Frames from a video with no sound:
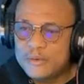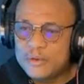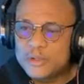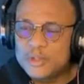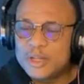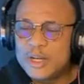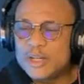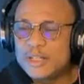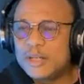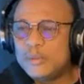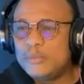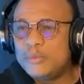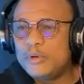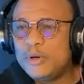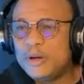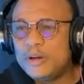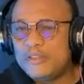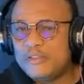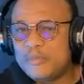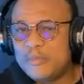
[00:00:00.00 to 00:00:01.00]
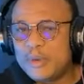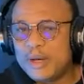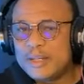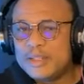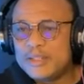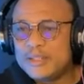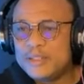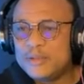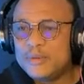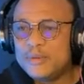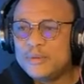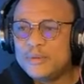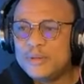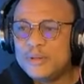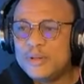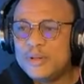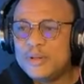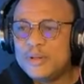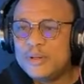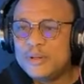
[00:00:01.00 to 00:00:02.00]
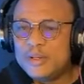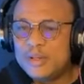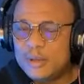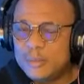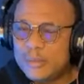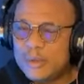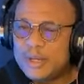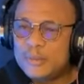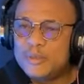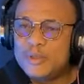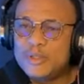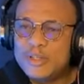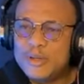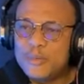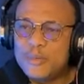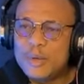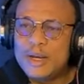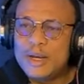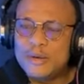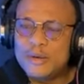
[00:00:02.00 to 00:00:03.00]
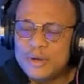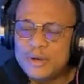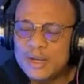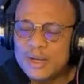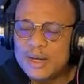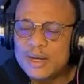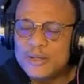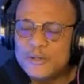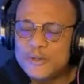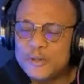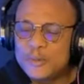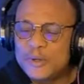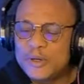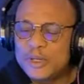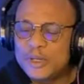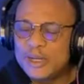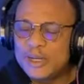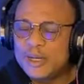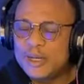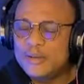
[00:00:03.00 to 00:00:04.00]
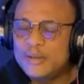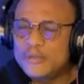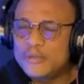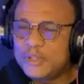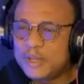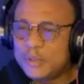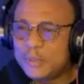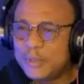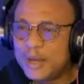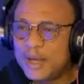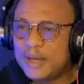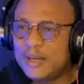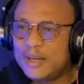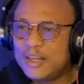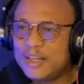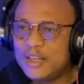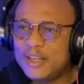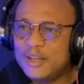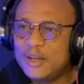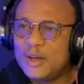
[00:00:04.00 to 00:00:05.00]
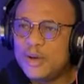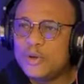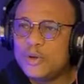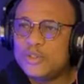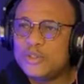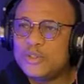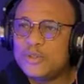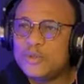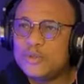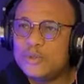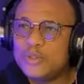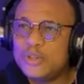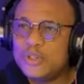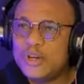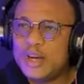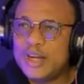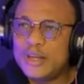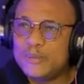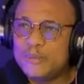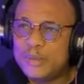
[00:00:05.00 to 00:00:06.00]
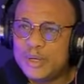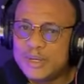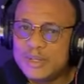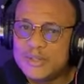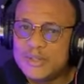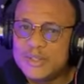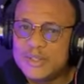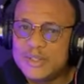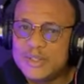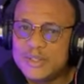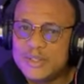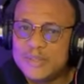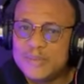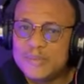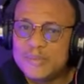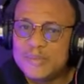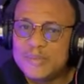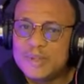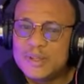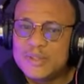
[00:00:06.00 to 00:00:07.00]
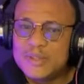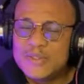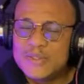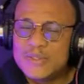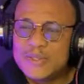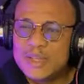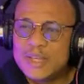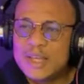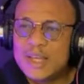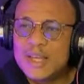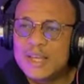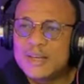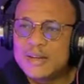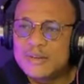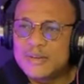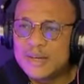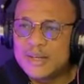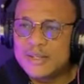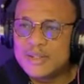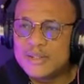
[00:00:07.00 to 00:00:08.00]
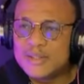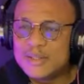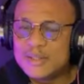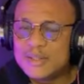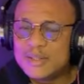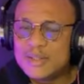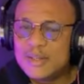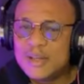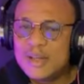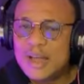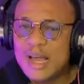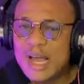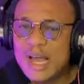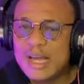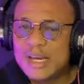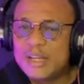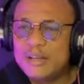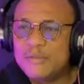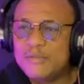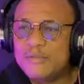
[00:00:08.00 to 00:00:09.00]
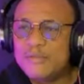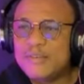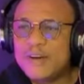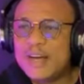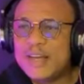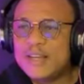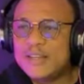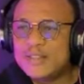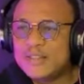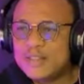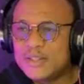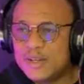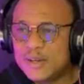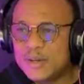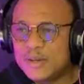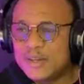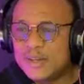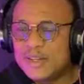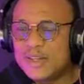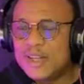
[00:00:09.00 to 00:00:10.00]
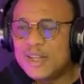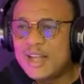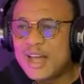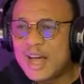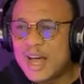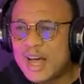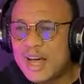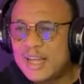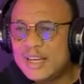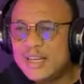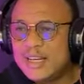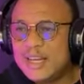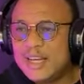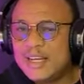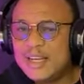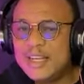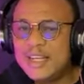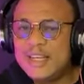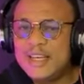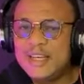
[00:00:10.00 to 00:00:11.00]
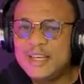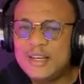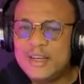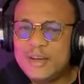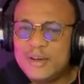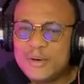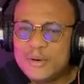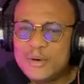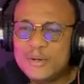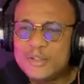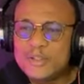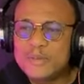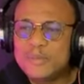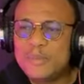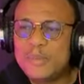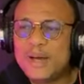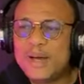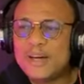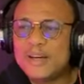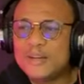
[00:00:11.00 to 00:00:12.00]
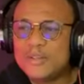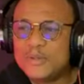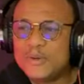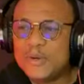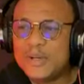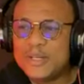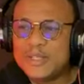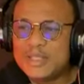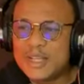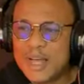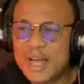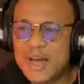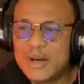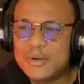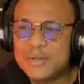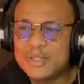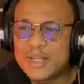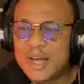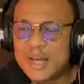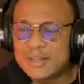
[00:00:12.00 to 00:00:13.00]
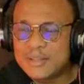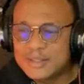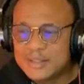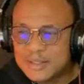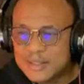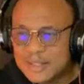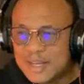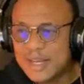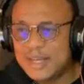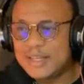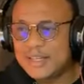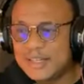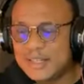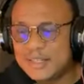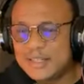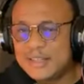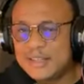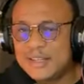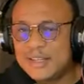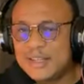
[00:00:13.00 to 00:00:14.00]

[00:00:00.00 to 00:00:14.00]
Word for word: If you check the book of Matthew, the Bible says when an unclean spirit leaves a man, he goes through dry places seeking rest and he finds none. And then he goes back to his house and said,